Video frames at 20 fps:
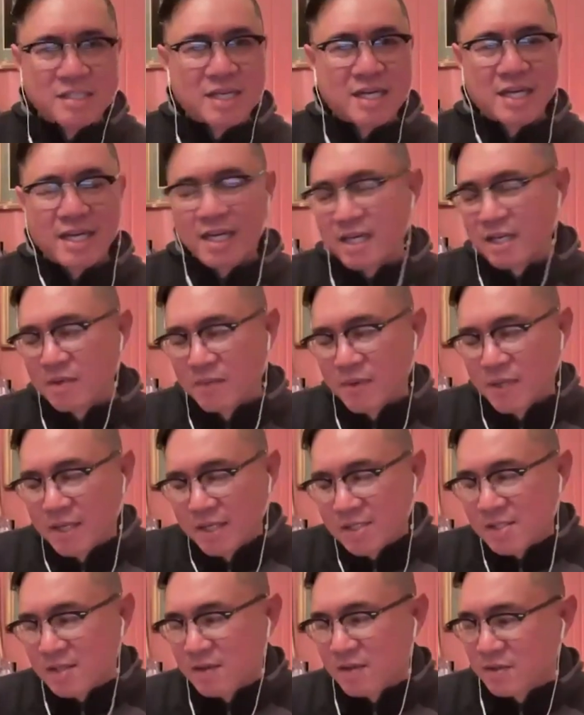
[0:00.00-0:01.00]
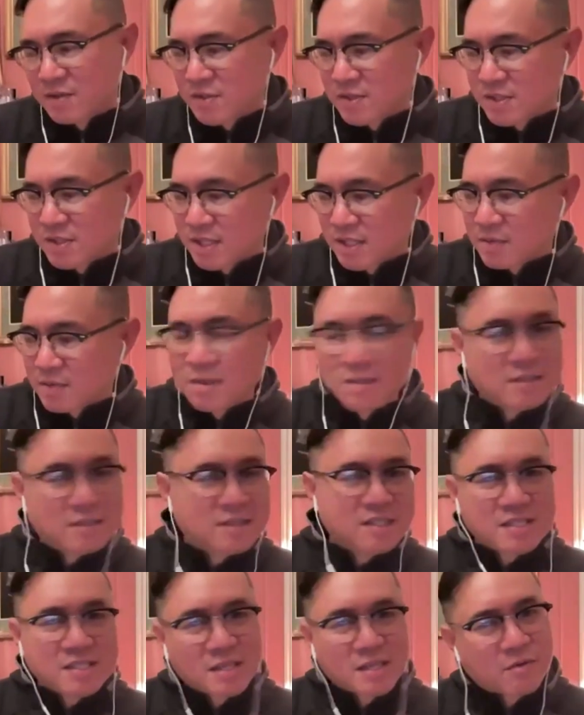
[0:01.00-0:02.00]
die anyway. So I was just like, well, at
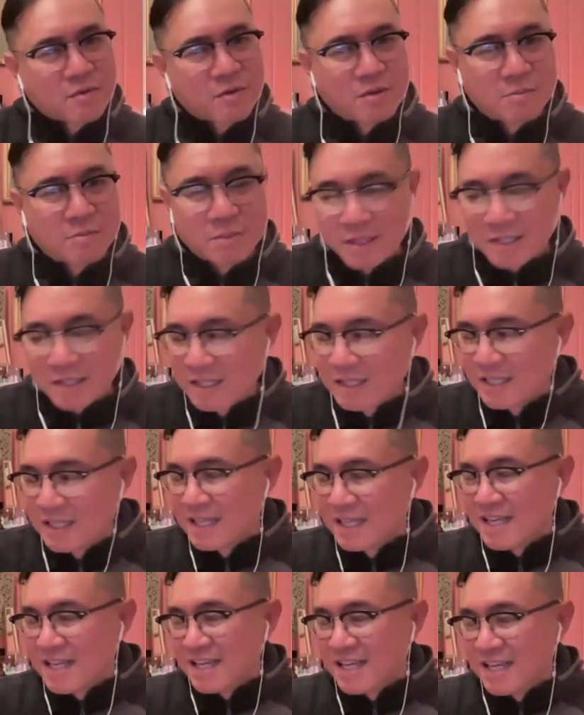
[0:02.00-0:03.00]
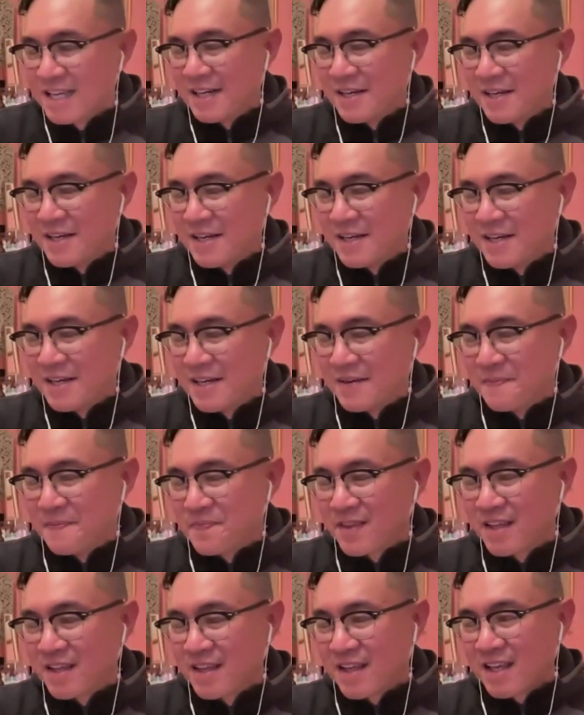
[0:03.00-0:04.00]
least I wrote a book. Um
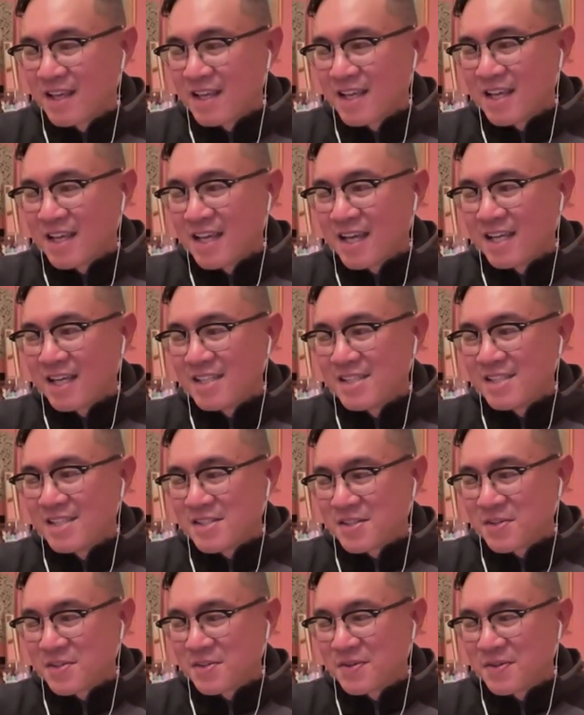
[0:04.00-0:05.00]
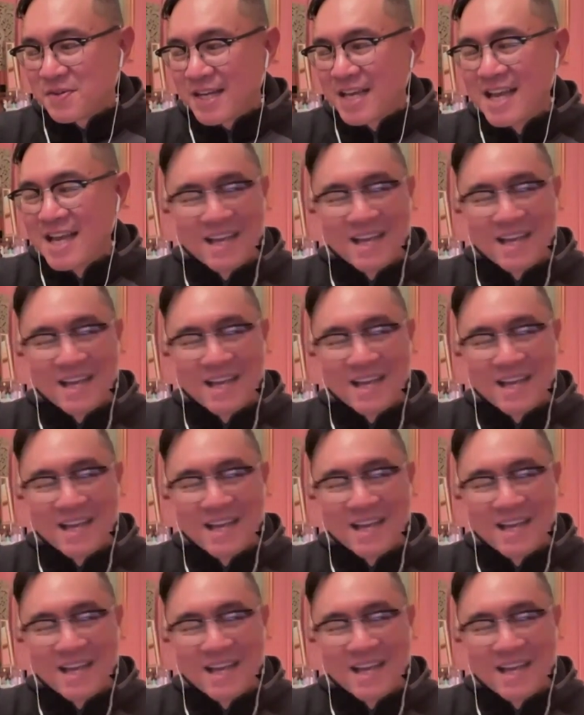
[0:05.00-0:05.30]
and so